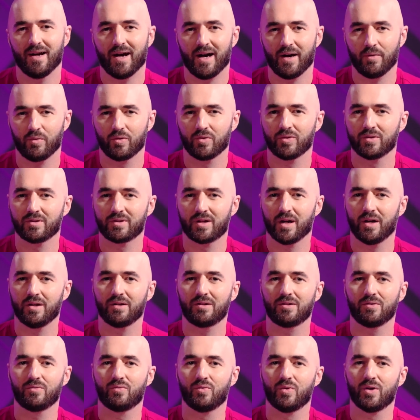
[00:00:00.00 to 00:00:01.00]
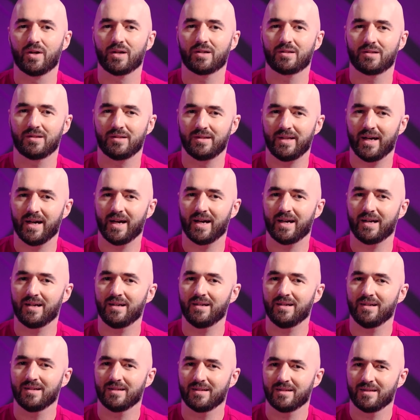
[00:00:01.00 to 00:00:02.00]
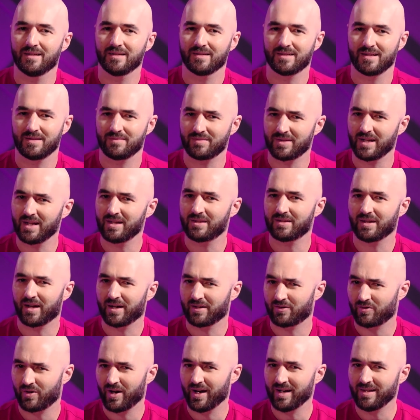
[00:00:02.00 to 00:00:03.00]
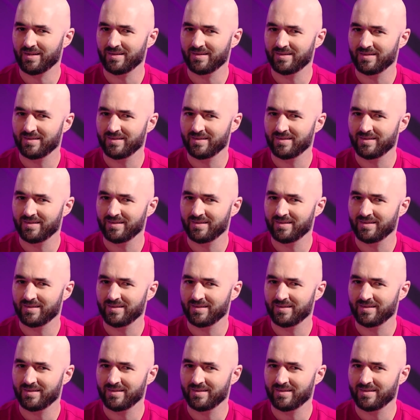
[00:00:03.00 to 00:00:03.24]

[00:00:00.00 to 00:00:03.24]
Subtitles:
I will go to work today. Seems airtight, right?